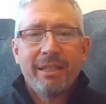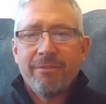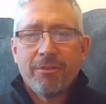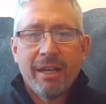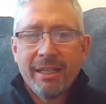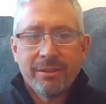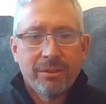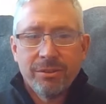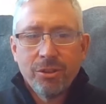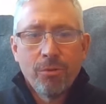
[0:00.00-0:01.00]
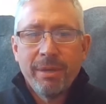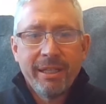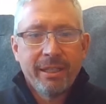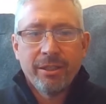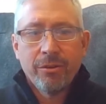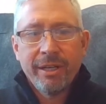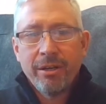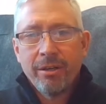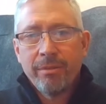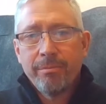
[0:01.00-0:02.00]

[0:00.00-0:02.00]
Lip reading: different answers. Nobody can agree on it.